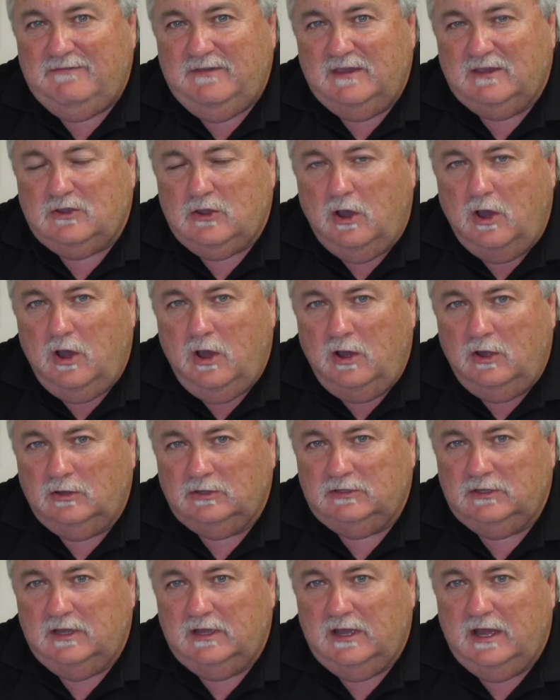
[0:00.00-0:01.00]
Viet
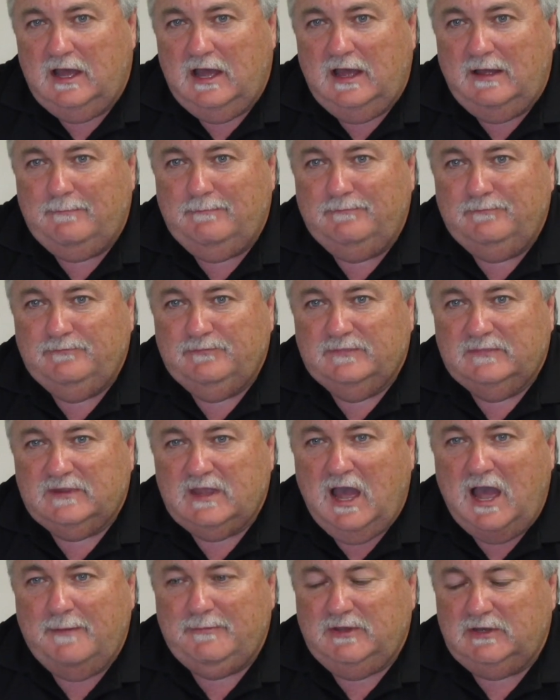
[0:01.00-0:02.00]
Cong,
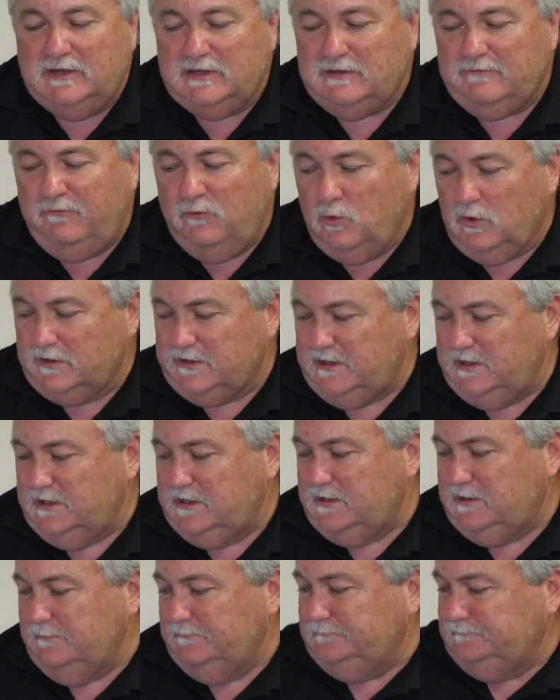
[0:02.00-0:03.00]
Communist
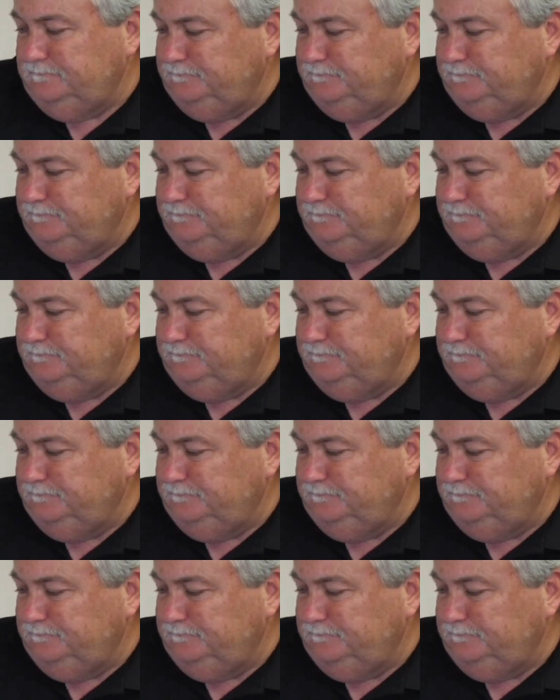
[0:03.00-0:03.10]
Forces.